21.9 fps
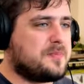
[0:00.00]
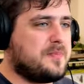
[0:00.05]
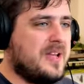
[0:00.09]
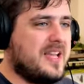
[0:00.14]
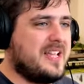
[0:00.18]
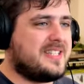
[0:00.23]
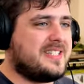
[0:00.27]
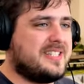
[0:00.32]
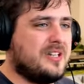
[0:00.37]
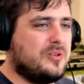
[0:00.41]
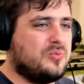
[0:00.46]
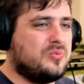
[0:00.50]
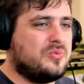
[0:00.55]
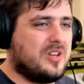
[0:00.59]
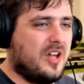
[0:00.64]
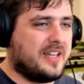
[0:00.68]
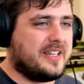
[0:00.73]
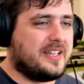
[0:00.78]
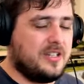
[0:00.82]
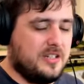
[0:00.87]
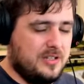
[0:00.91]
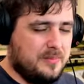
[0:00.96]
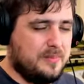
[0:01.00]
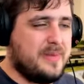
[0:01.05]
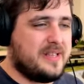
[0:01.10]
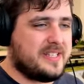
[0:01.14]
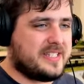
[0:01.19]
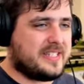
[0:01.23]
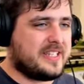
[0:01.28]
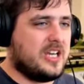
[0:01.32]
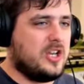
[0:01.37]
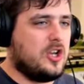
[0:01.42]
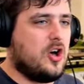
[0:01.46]
but it's still like
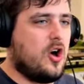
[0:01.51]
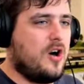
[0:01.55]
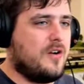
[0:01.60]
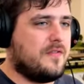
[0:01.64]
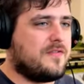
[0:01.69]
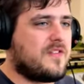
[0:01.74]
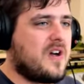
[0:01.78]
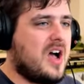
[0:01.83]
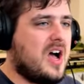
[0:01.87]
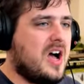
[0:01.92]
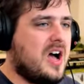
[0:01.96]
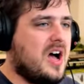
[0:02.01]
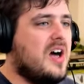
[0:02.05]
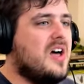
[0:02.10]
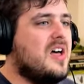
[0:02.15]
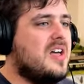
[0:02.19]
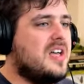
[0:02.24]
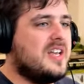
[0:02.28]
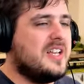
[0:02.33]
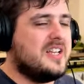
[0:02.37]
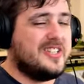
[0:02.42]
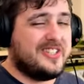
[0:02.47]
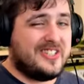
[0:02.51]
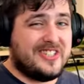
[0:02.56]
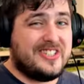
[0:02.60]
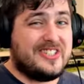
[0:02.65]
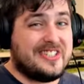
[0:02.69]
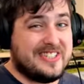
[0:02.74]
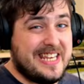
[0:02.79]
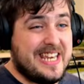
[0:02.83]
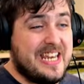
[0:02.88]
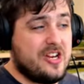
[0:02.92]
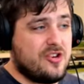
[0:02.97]
missing a lot of uh,
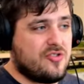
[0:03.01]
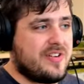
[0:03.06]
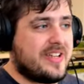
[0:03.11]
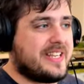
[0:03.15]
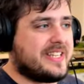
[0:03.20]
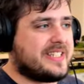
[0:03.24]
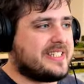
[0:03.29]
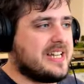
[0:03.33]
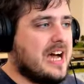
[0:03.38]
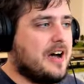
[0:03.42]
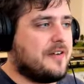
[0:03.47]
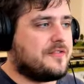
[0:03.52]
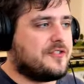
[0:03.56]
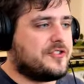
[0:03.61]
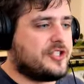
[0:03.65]
scenery stuff.